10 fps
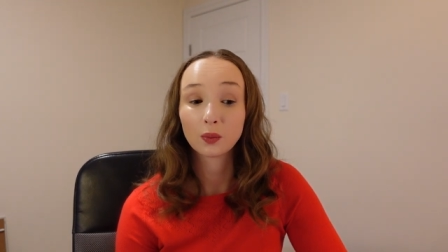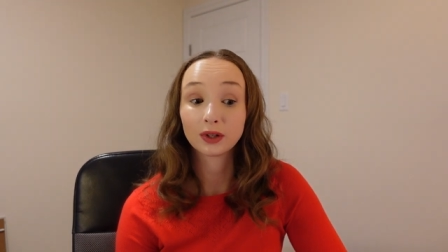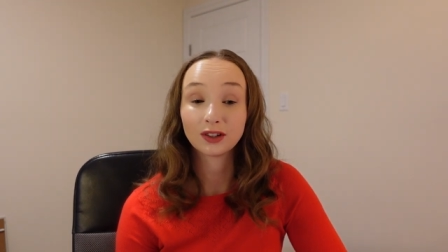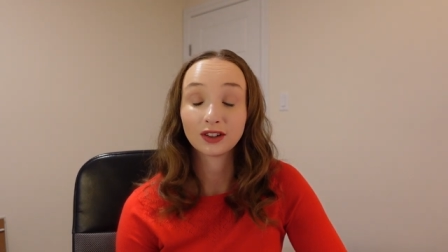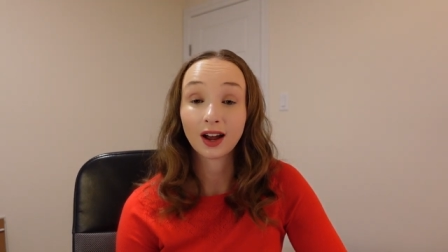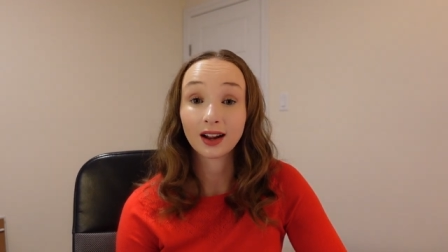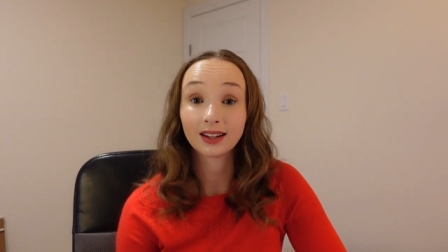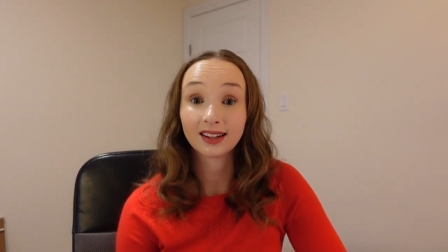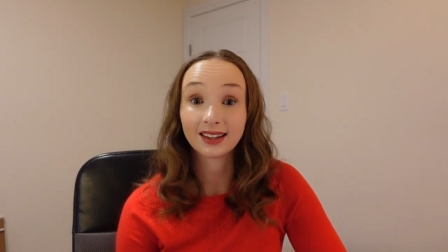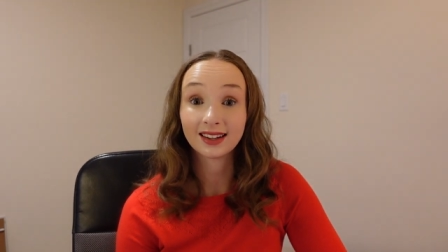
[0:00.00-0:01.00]
when you're not
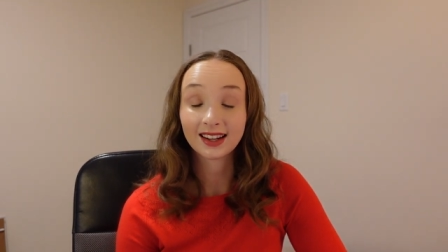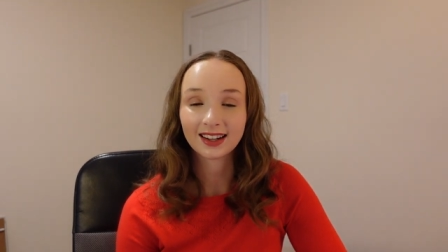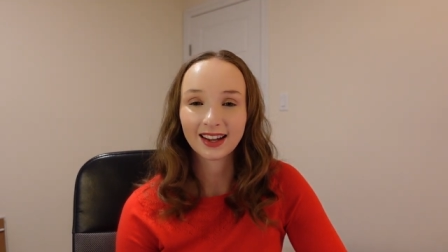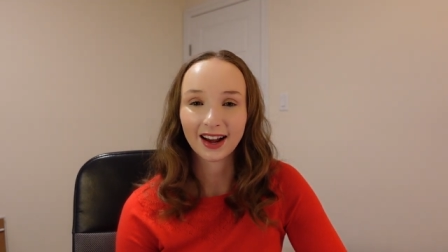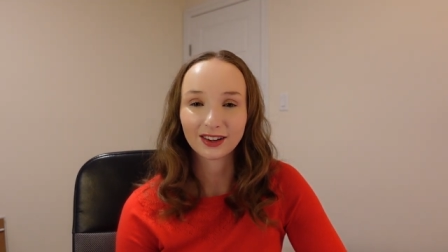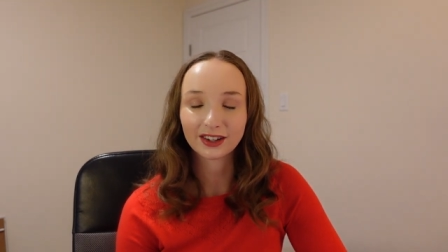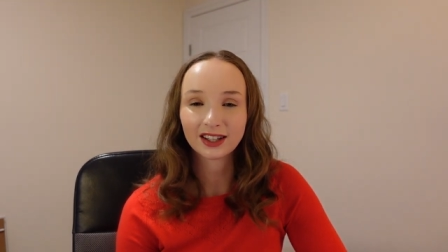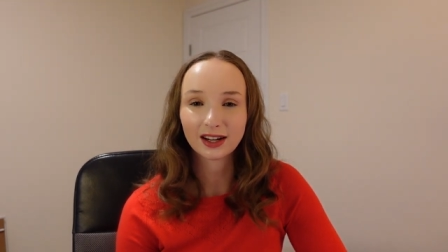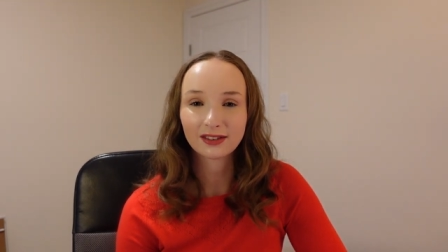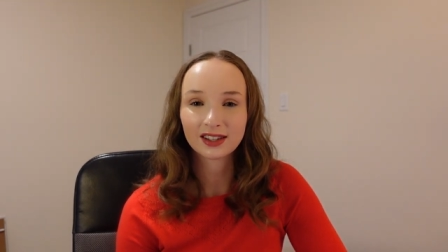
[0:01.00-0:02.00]
eating in a
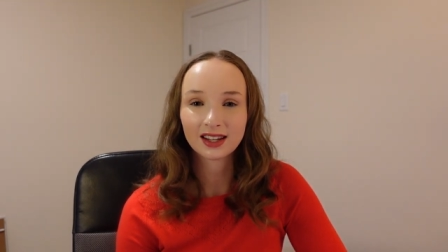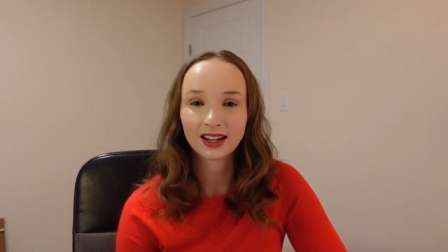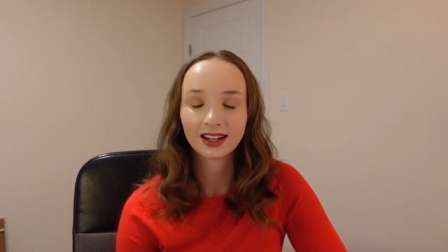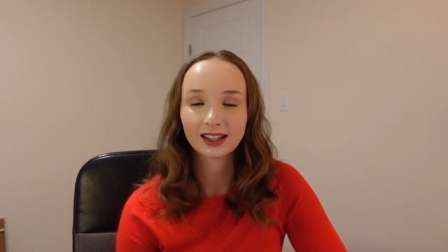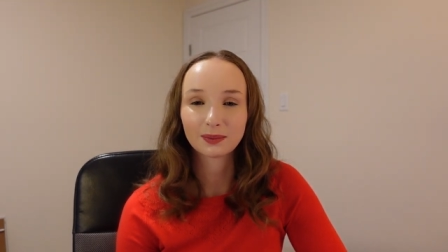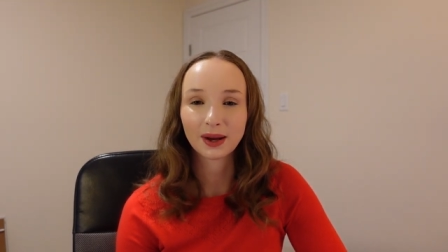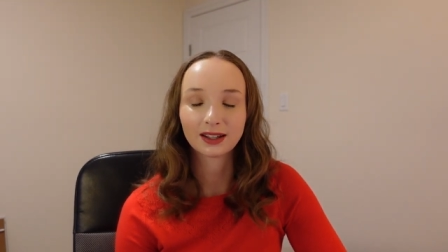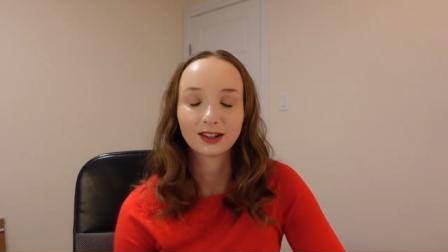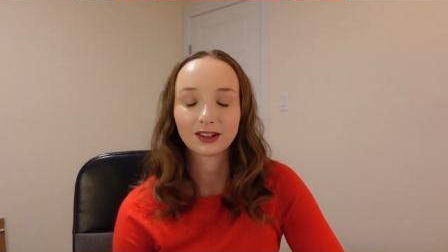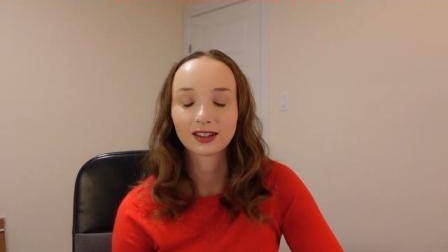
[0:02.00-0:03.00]
calorie deficit and
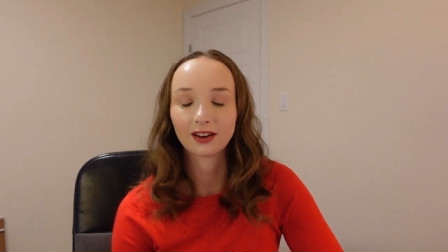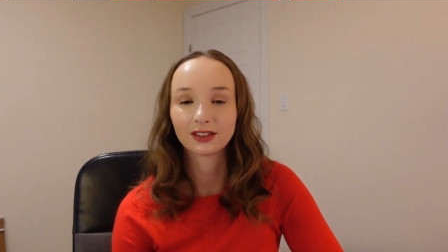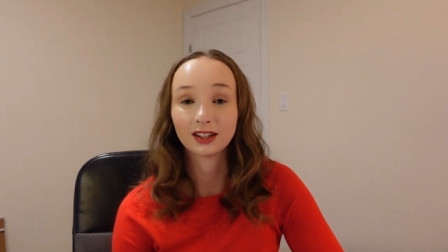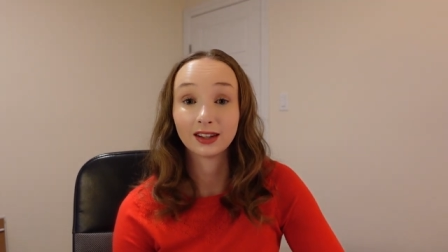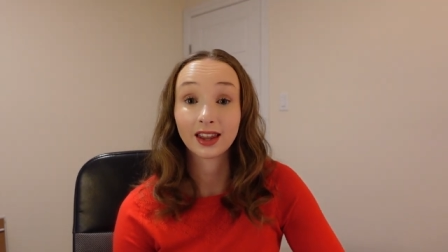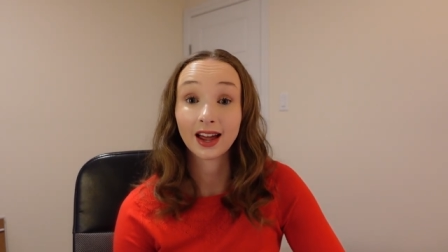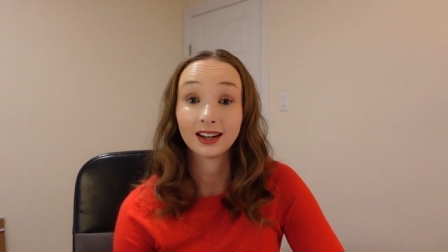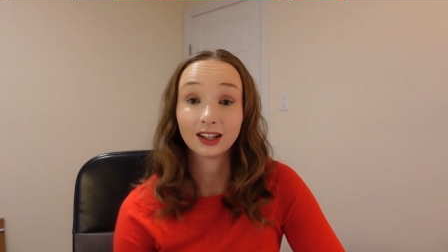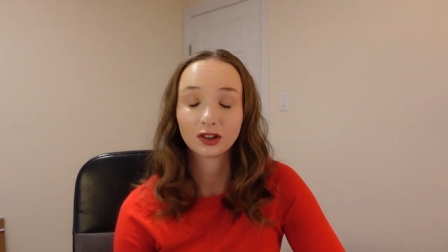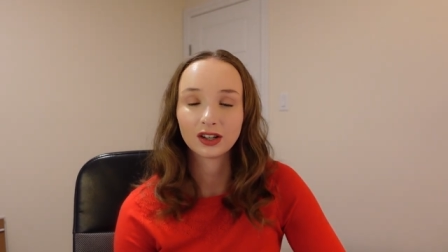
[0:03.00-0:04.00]
expecting yourself to then
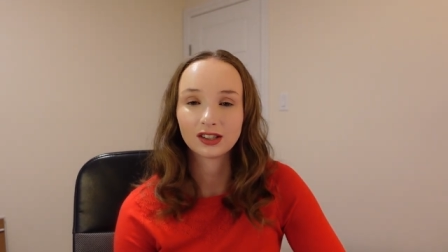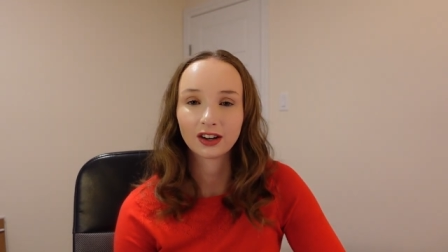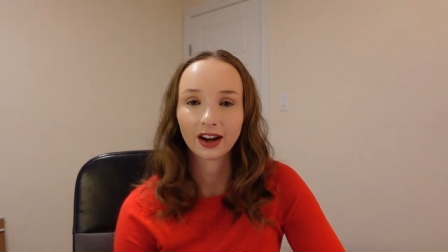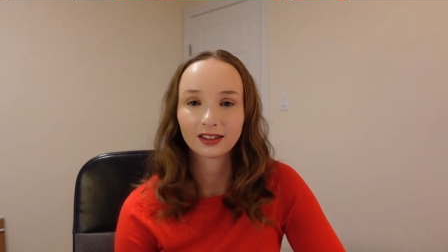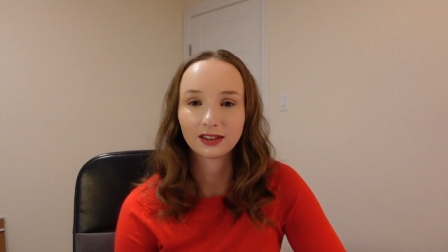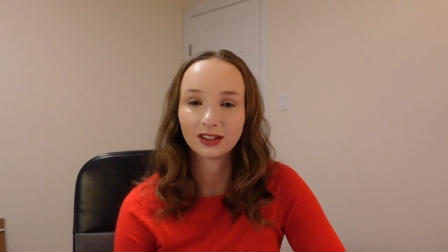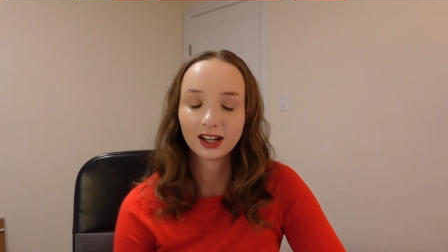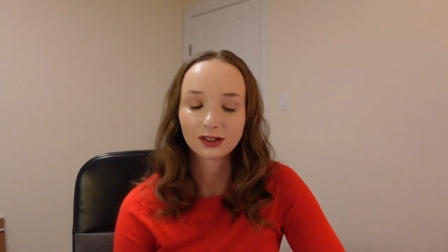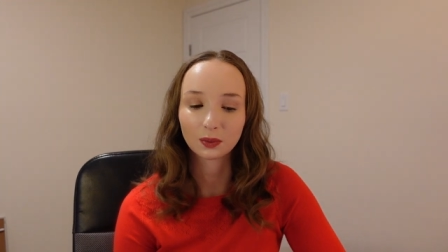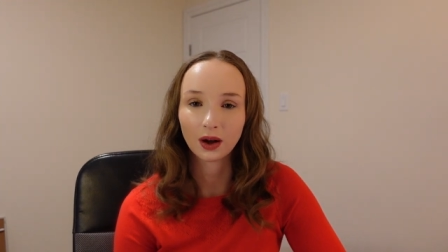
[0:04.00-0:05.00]
increase your
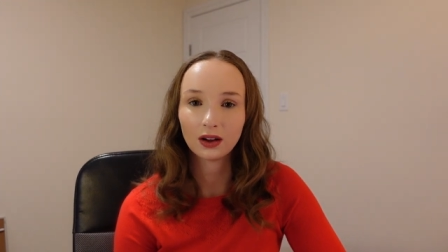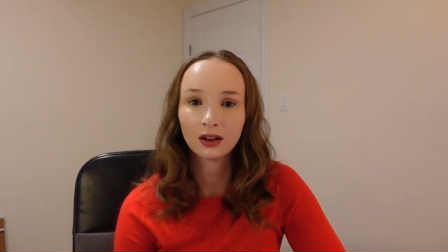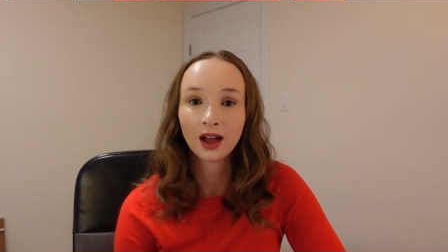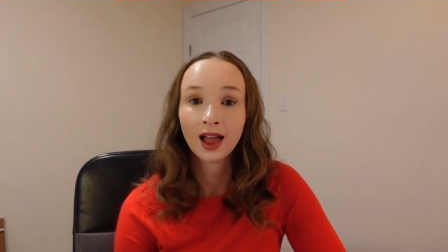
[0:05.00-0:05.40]
activity as well.